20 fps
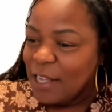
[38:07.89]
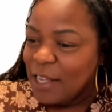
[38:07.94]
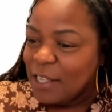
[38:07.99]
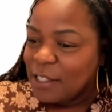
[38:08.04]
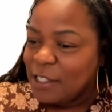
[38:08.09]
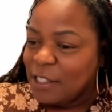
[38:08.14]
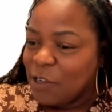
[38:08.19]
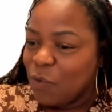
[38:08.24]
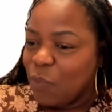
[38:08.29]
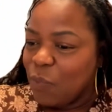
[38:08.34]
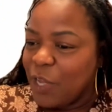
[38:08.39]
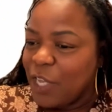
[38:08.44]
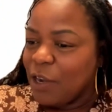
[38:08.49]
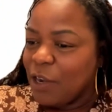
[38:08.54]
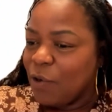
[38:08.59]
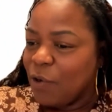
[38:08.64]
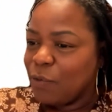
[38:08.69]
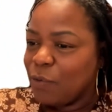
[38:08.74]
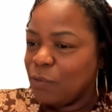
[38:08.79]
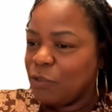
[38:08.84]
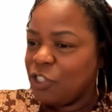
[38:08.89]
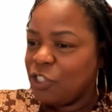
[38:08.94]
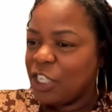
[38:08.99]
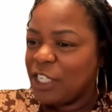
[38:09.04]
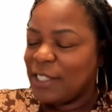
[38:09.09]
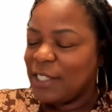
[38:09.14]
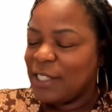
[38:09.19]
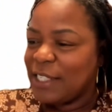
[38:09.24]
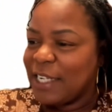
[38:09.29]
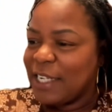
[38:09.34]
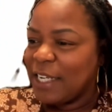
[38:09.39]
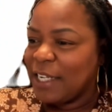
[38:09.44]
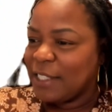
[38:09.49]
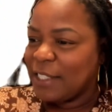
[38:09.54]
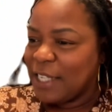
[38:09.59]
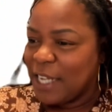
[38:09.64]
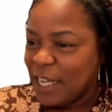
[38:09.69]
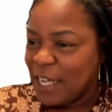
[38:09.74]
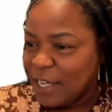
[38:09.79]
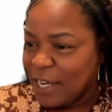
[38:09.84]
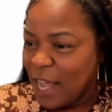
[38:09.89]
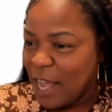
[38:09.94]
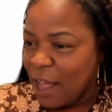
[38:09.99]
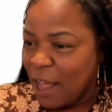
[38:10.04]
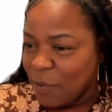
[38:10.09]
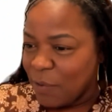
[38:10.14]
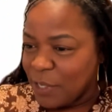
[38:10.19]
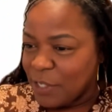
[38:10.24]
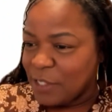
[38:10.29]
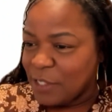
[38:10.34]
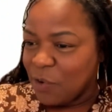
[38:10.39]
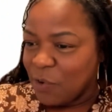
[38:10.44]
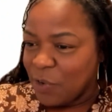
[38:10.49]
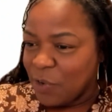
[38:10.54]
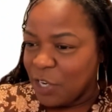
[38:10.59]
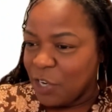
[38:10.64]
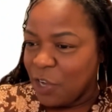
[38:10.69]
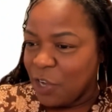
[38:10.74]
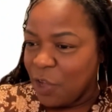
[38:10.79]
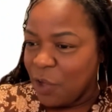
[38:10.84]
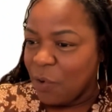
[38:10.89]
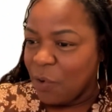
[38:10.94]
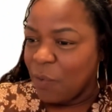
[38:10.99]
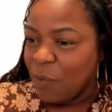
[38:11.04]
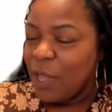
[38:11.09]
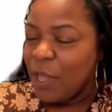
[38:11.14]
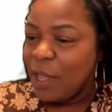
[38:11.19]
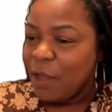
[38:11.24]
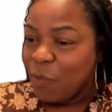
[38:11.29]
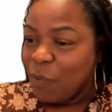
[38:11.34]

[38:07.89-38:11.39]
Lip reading: So we don't just dictate how it's going to go.